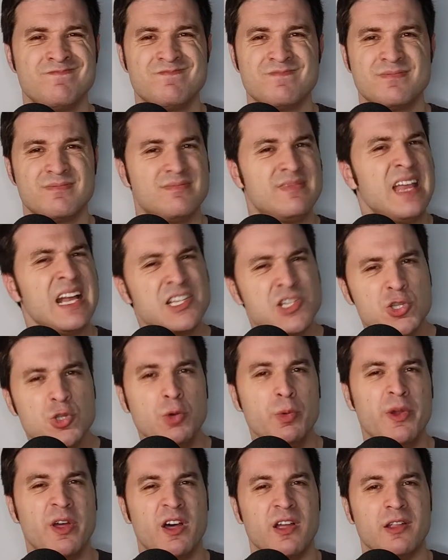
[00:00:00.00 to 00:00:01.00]
That's too
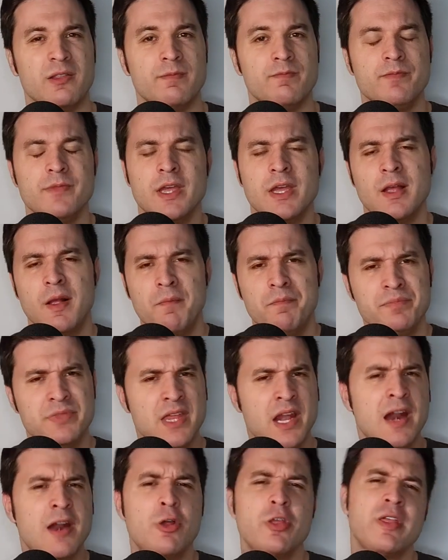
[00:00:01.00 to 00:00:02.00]
broad. There
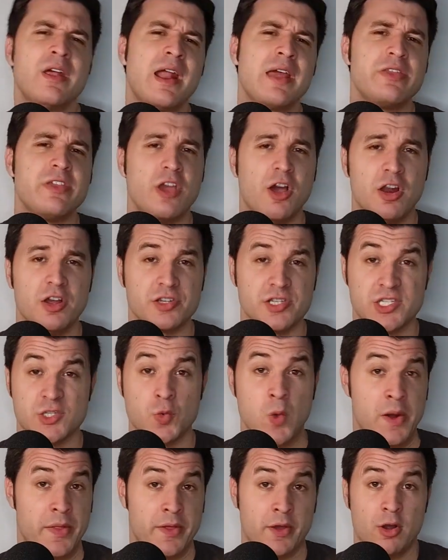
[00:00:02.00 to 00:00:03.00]
are other ideologies where
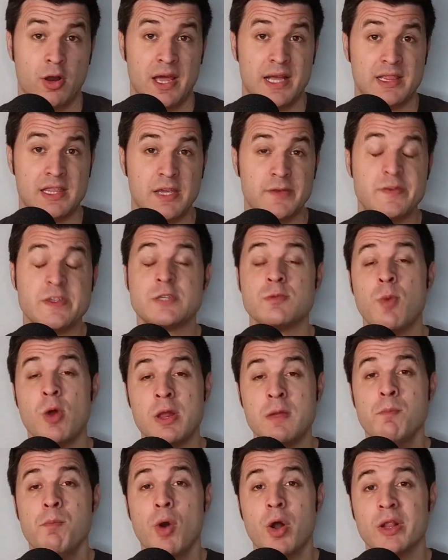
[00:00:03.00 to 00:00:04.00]
the collective is more
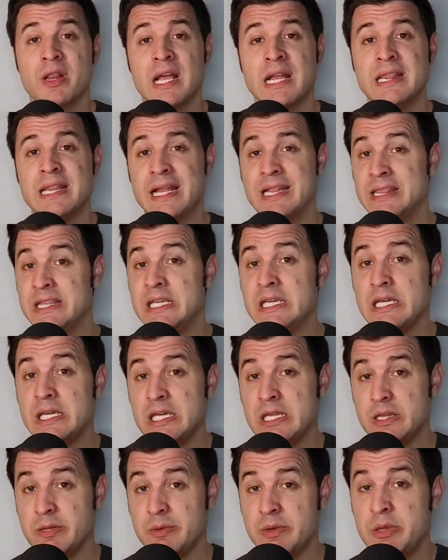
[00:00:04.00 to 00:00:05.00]
important than the
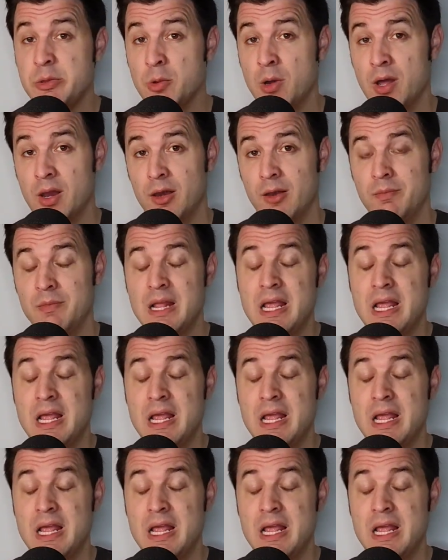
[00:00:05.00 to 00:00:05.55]
individual,